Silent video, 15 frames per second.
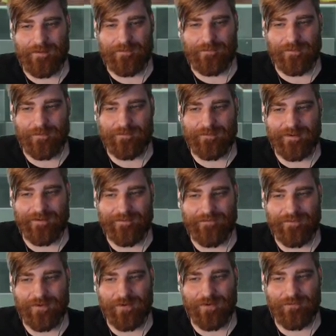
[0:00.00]
Old record for
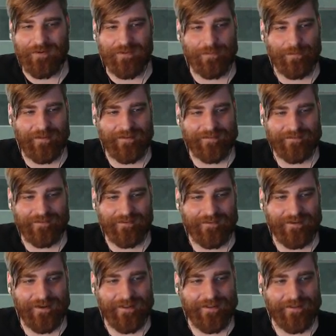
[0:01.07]
knowing where all the blocks are
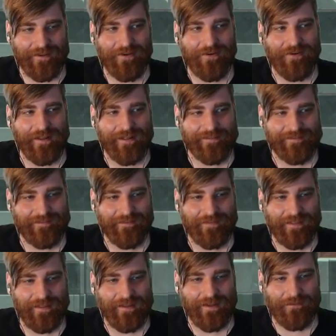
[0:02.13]
already? Oh yeah, it's
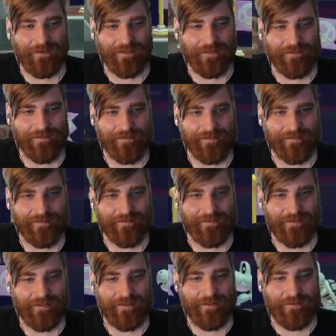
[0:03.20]
definitely one of those.
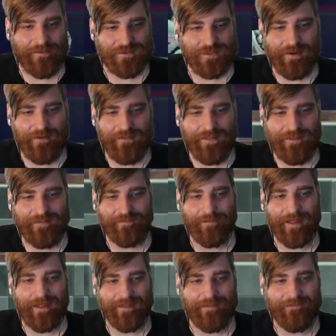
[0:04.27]
Which I don't think is a
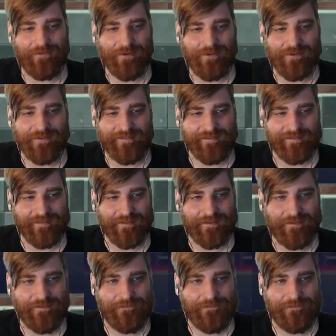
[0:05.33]
bad thing for courses though.